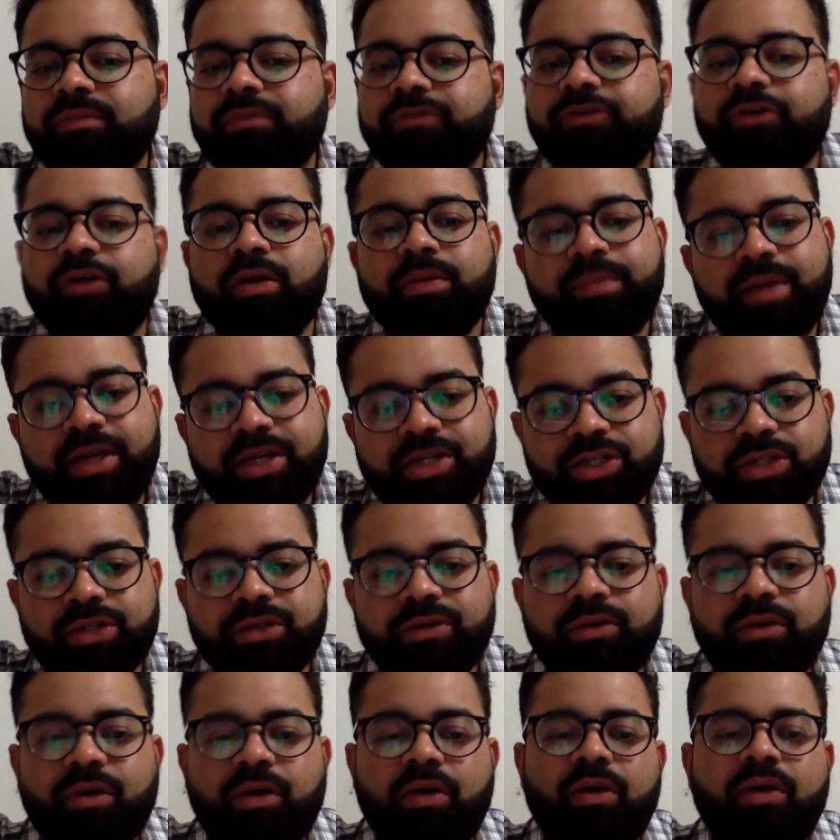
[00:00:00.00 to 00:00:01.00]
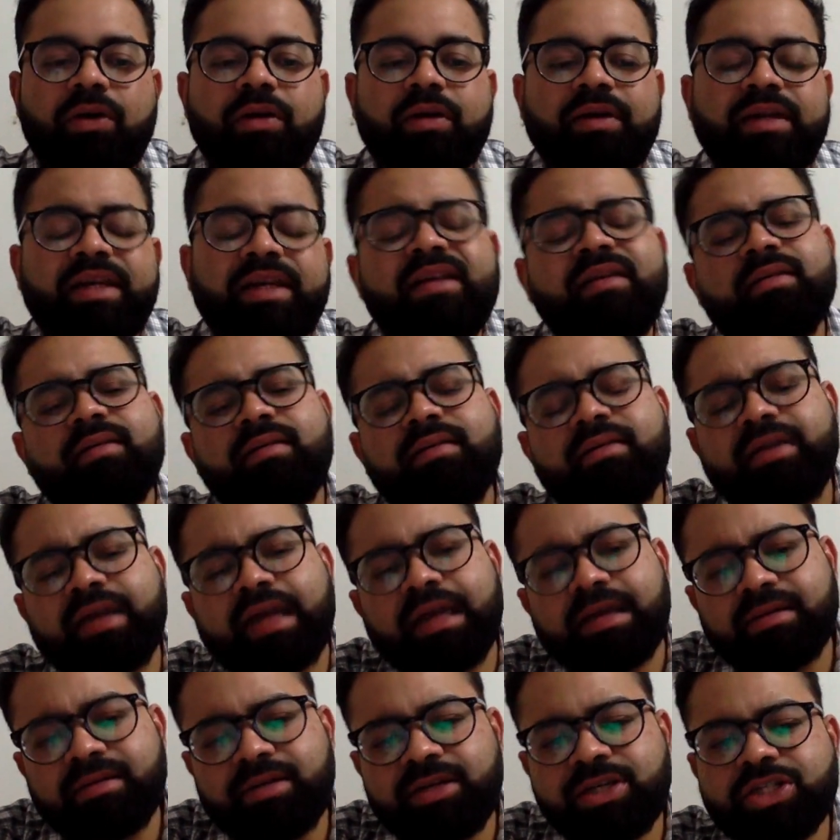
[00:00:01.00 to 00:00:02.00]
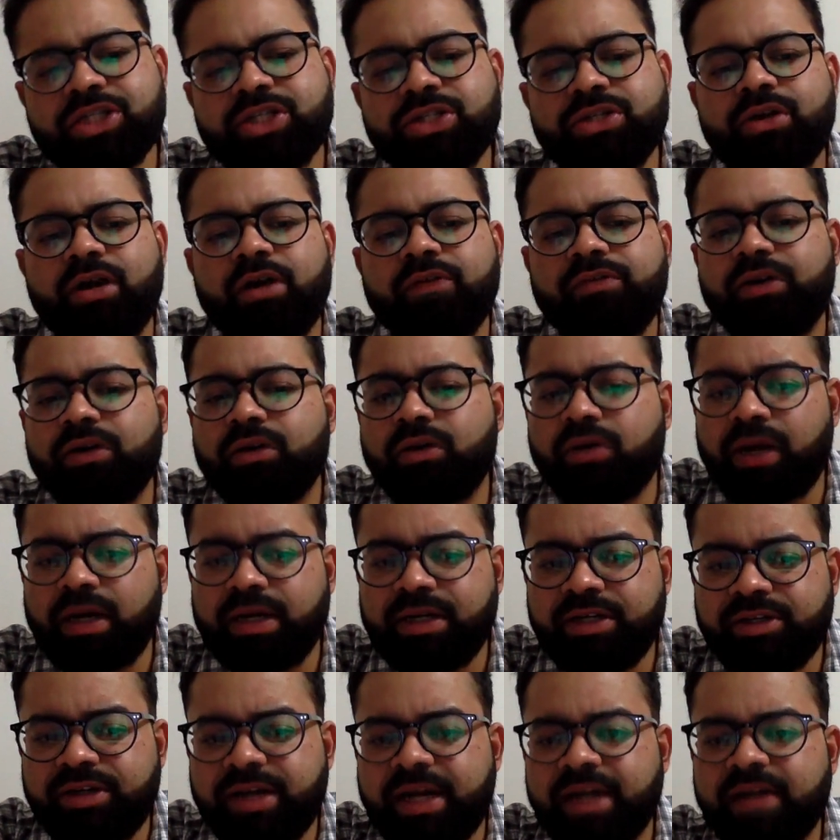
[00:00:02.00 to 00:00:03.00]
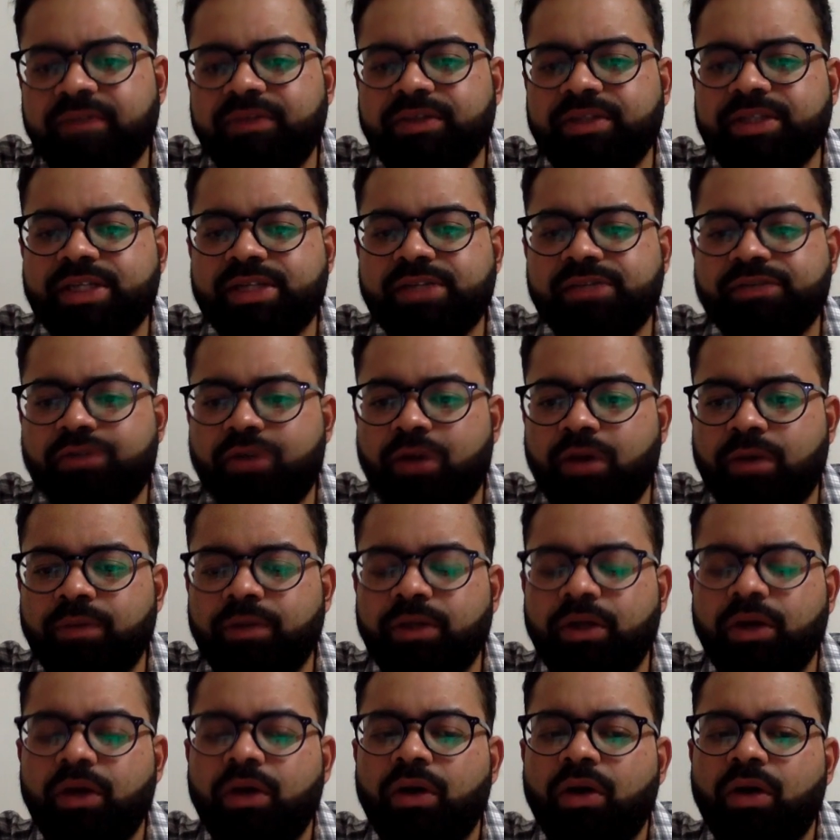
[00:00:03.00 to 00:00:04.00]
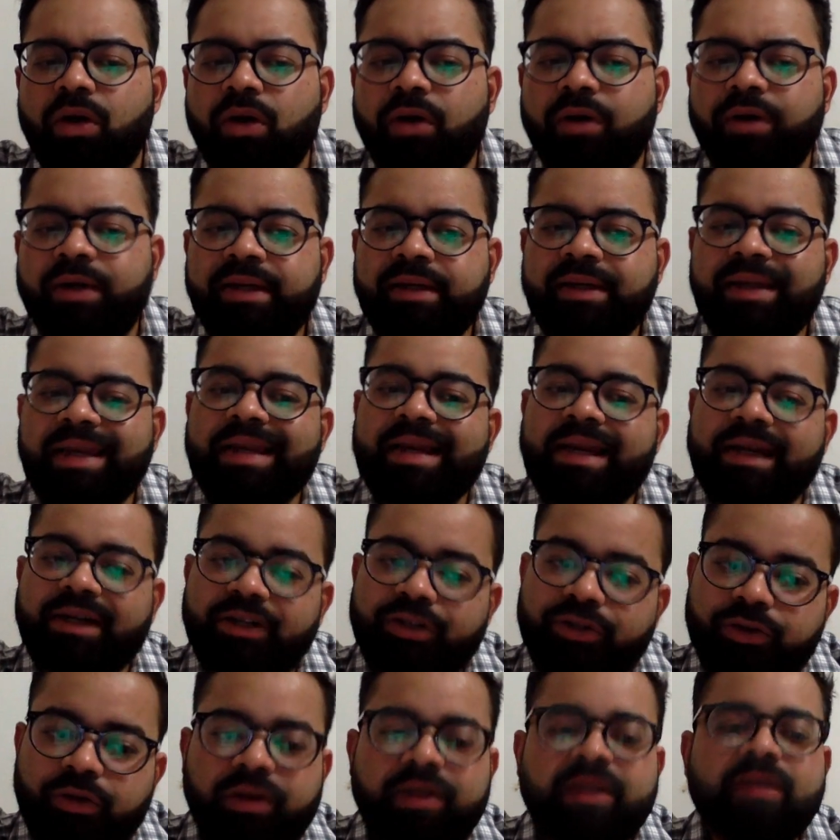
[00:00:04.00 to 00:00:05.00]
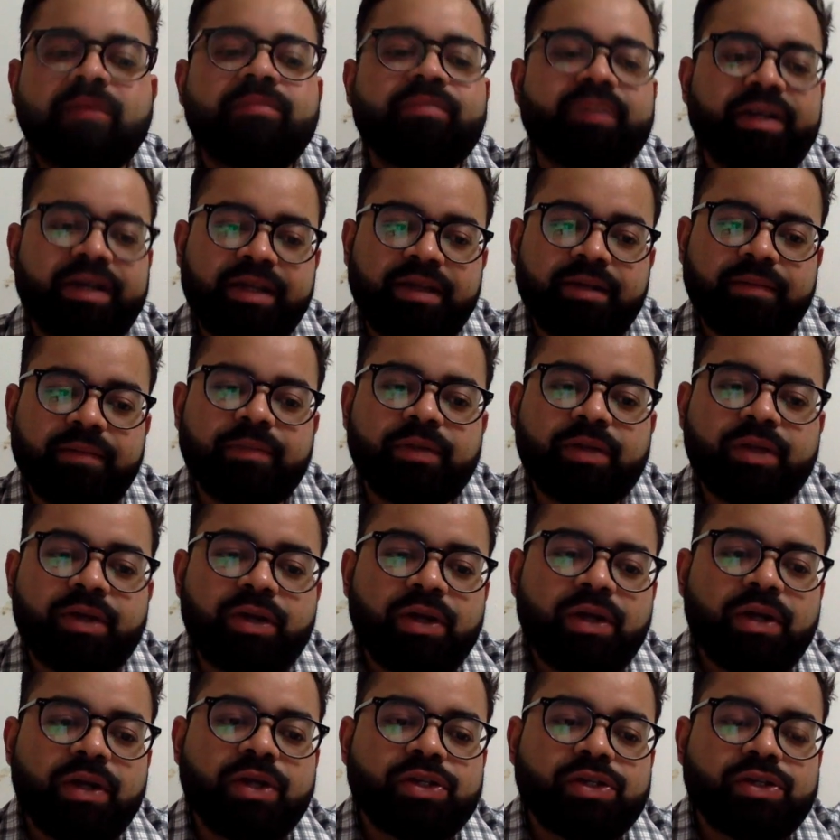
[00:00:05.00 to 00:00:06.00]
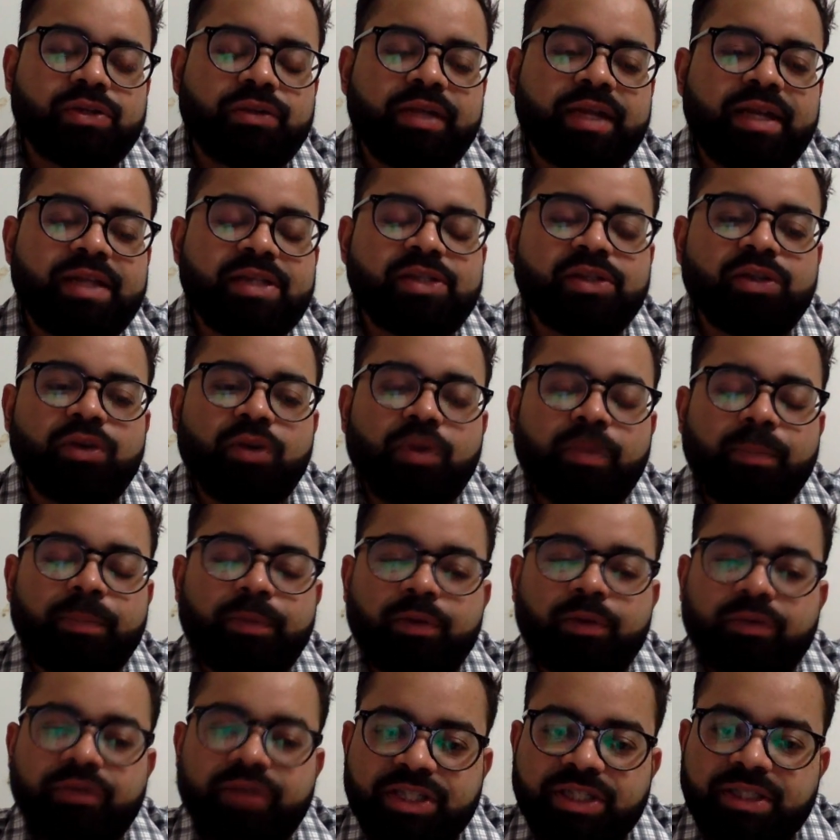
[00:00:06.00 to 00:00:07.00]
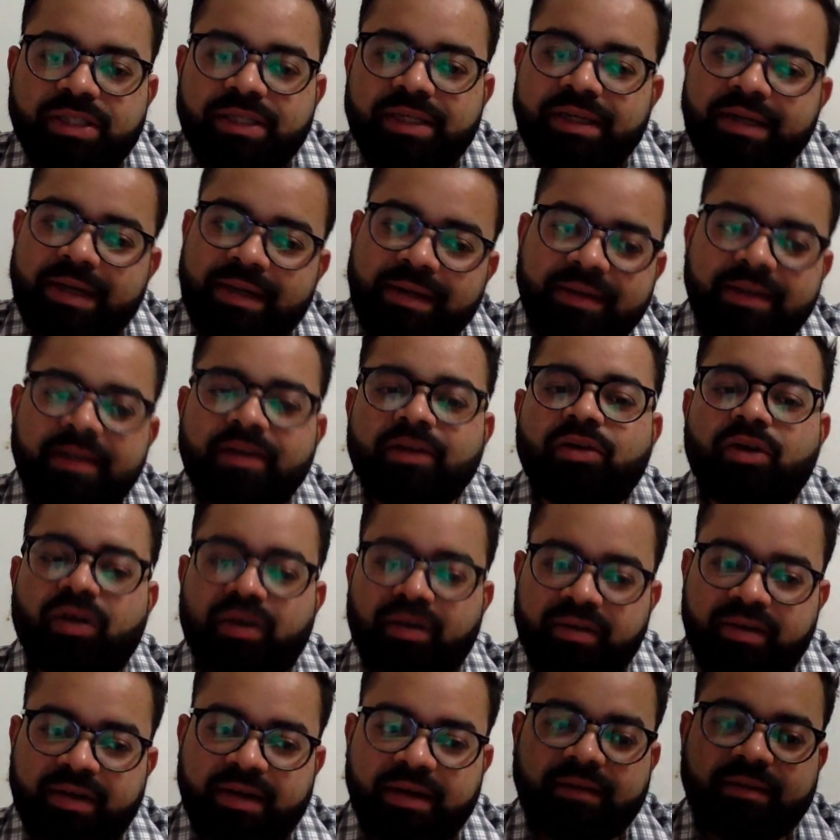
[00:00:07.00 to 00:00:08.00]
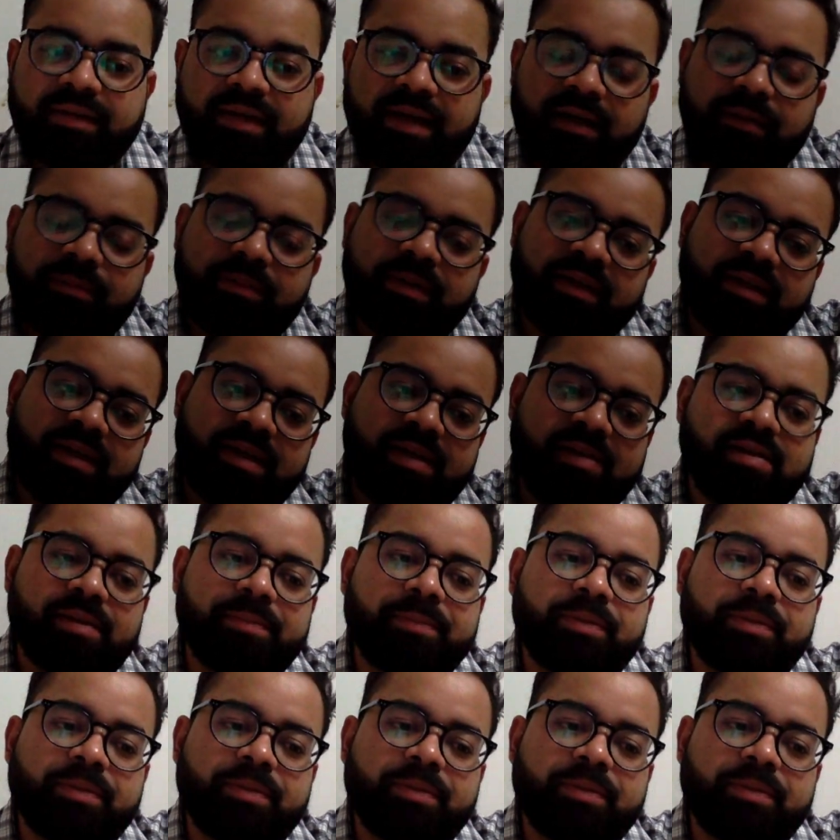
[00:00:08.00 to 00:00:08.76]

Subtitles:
formation or legal recognition of a contract which is formed on an electronic medium. So there is no provision in Indian Contract Act, but there is a